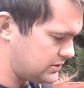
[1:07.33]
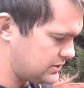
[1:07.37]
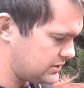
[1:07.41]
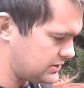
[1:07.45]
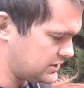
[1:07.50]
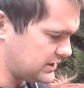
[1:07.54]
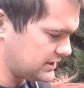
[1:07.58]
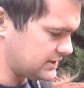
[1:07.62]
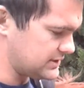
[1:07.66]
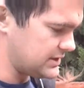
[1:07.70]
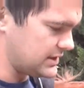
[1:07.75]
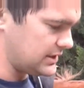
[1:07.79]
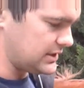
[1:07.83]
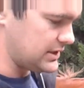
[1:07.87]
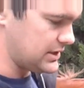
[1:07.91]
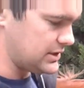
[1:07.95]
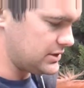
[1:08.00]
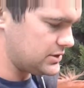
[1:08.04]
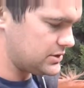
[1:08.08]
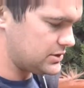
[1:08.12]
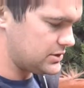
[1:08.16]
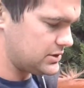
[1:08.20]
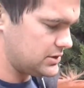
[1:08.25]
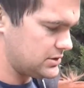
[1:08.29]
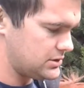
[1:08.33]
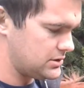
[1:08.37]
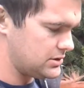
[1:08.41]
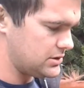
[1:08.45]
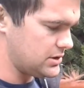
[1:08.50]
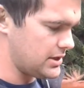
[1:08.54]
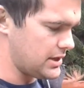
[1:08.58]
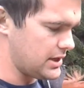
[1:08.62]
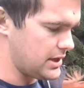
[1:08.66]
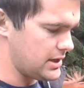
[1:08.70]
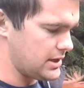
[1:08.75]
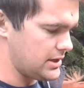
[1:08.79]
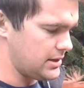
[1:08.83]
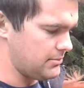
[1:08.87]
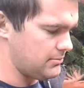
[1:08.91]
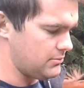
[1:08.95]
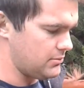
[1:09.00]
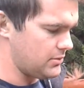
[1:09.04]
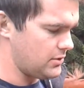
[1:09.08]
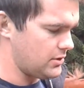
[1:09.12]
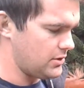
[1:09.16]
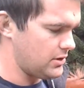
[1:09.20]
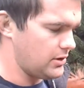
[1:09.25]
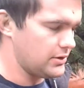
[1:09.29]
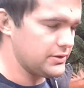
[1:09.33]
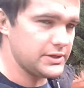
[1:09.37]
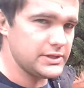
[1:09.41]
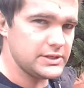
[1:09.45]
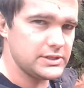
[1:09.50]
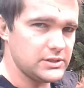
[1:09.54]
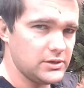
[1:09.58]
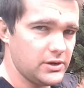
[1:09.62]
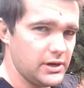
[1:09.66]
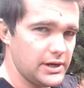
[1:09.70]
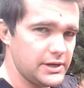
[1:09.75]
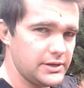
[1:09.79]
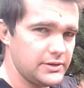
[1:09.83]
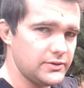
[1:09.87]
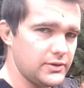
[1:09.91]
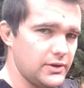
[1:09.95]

16" on this side,